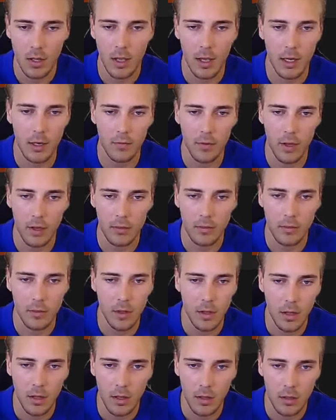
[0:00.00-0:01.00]
Anyway,
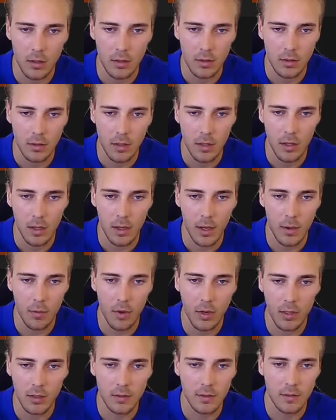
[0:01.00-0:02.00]
I
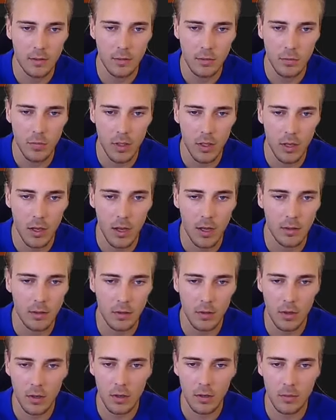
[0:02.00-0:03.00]
want it to be
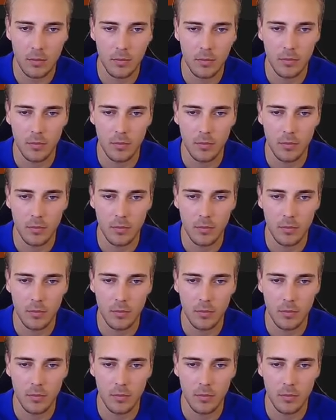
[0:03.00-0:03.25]
under